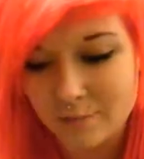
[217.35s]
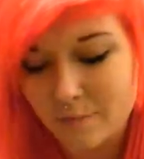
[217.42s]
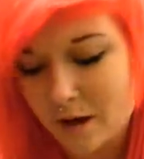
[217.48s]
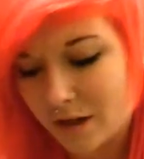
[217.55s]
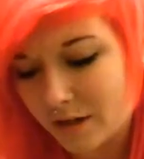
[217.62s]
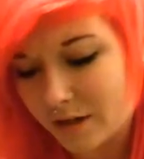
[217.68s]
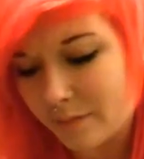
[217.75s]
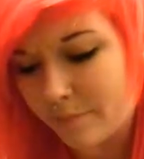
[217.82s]
I'm
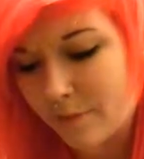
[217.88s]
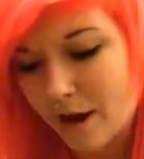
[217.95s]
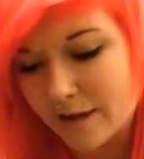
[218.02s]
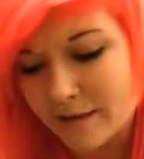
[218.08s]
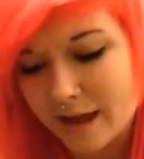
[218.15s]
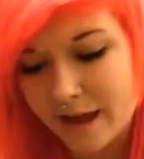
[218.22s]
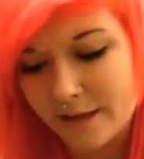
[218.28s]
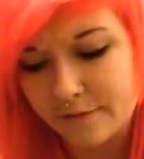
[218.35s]
not going to
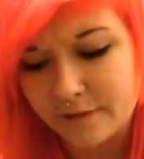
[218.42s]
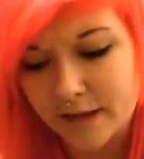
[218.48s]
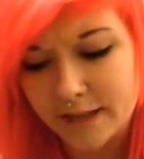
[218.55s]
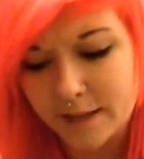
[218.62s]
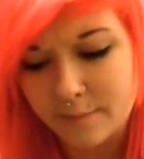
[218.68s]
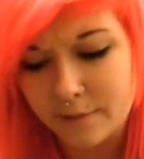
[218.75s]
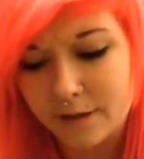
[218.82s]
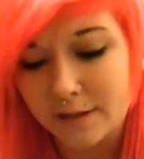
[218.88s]
buy the
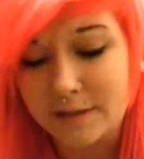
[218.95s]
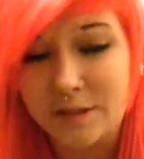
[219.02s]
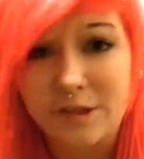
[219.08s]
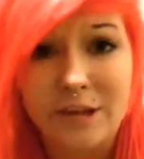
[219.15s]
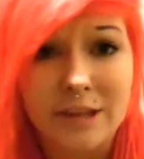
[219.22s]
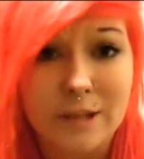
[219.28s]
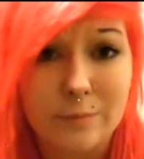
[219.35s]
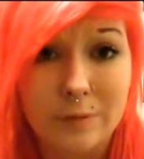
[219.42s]
highlight because
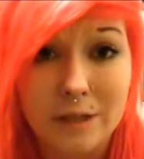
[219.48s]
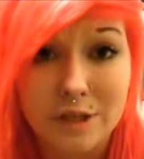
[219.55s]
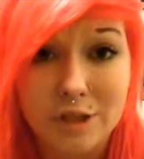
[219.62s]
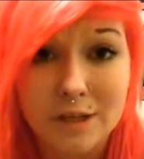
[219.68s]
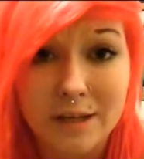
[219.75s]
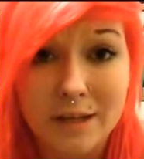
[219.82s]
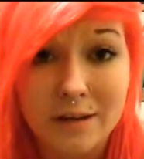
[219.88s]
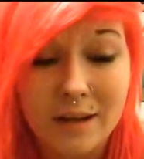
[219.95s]
there is
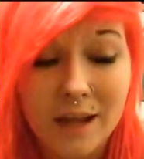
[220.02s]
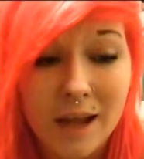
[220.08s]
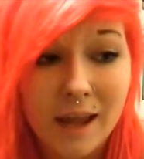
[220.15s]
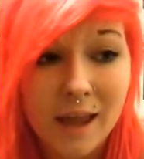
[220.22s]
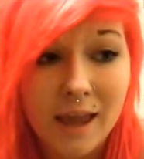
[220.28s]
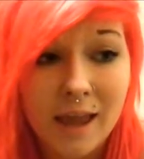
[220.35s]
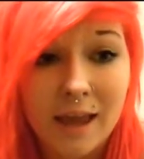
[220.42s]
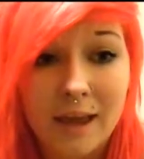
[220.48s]
bleach in it,
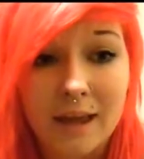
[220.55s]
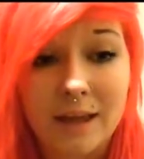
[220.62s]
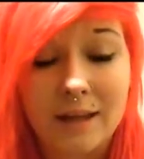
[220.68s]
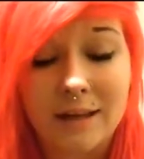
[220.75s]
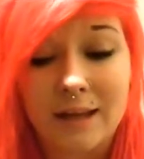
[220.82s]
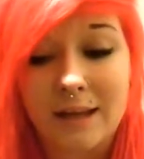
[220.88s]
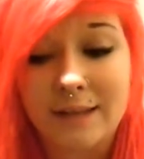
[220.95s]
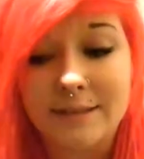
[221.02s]

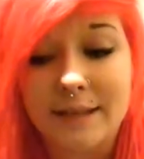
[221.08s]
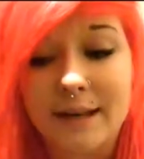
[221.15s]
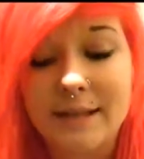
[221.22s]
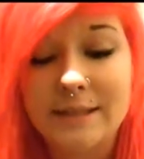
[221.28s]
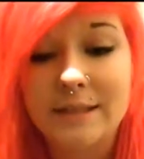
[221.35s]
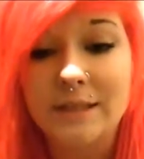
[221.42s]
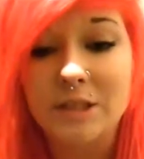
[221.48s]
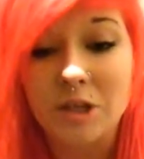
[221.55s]
and like I said,
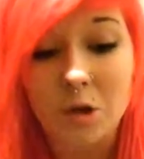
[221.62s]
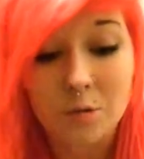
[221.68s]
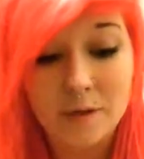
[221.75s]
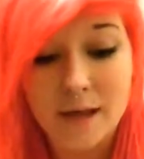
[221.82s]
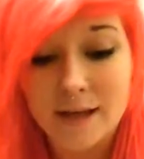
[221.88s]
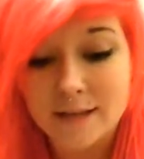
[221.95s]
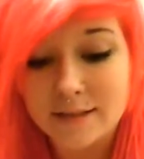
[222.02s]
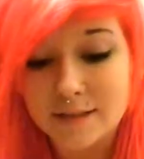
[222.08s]
I didn't know
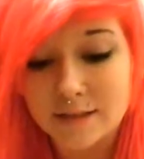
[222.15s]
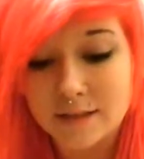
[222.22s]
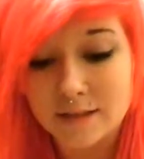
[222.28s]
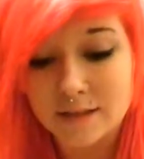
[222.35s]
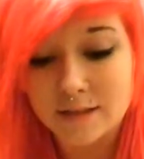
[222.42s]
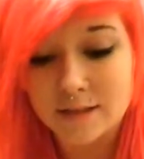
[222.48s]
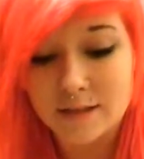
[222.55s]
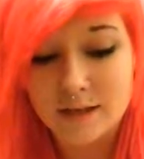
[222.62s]
that,
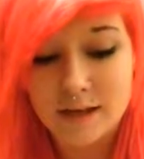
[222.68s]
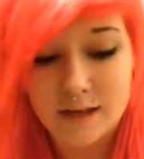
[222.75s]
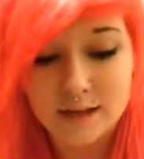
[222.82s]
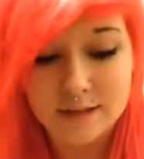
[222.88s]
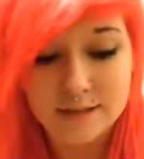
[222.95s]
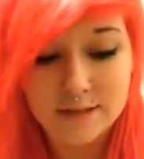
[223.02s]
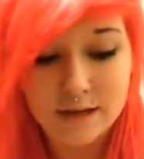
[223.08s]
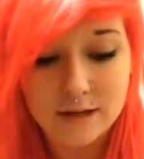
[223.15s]

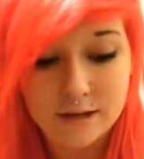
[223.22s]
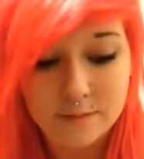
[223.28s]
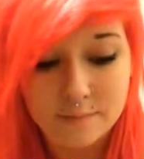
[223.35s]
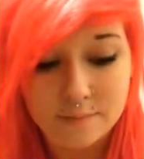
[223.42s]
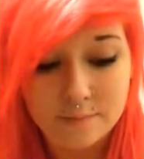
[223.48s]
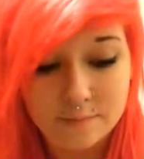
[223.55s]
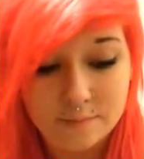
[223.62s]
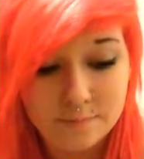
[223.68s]
and
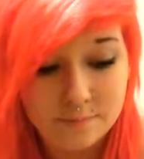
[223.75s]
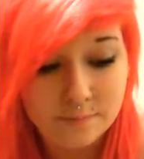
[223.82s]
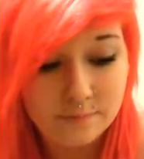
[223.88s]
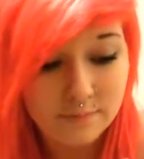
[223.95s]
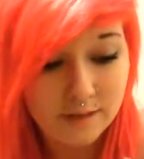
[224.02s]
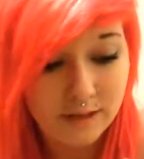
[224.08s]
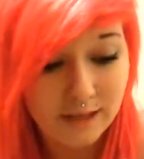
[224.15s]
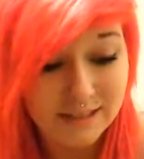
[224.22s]

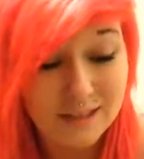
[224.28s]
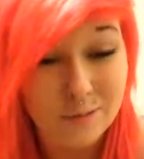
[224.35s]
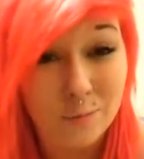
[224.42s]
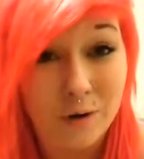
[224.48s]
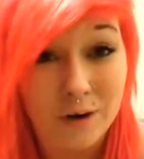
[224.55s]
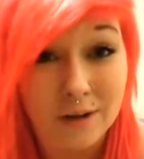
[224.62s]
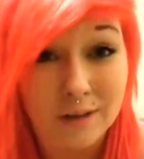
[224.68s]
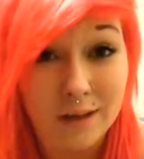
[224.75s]
I
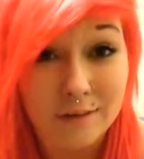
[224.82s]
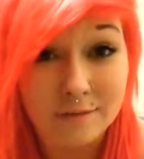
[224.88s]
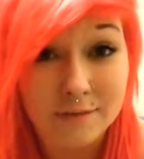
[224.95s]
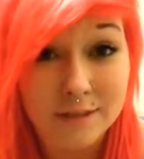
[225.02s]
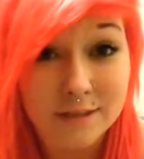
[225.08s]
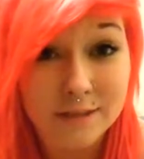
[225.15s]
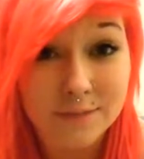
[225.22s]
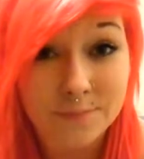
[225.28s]
didn't wear
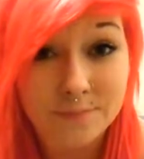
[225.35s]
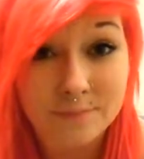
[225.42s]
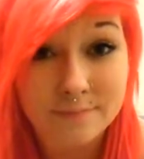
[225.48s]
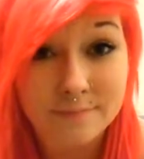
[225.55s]
gloves.